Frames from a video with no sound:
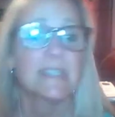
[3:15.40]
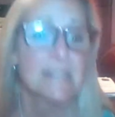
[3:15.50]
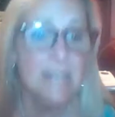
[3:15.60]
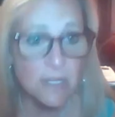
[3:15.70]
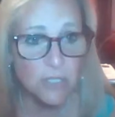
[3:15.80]

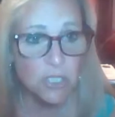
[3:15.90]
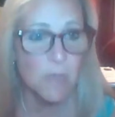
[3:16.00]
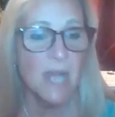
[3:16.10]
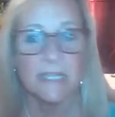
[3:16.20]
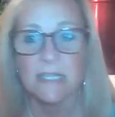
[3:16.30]
cell in your
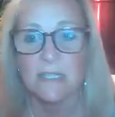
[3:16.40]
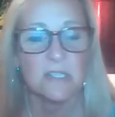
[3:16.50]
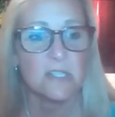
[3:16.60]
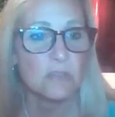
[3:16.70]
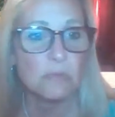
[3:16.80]
body
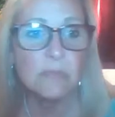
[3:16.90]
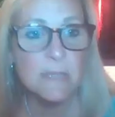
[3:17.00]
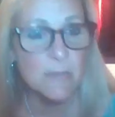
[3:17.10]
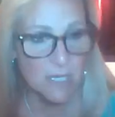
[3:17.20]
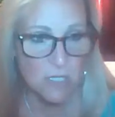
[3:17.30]
is
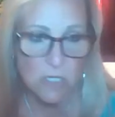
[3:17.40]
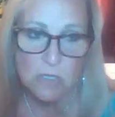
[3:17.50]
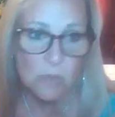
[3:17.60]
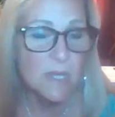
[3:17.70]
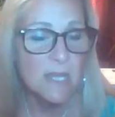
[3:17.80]
screaming at
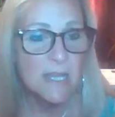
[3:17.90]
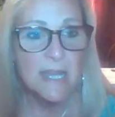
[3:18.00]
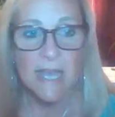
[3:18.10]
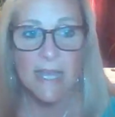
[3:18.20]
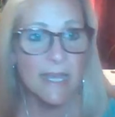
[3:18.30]
you
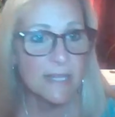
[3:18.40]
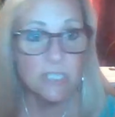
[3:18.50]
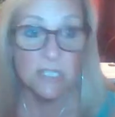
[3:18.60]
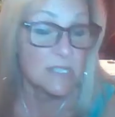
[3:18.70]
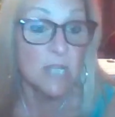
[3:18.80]

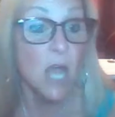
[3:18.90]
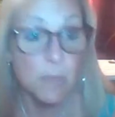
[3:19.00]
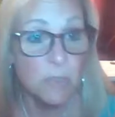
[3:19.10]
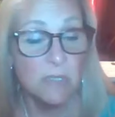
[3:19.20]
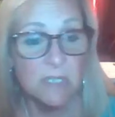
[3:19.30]
to
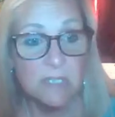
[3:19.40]
stop.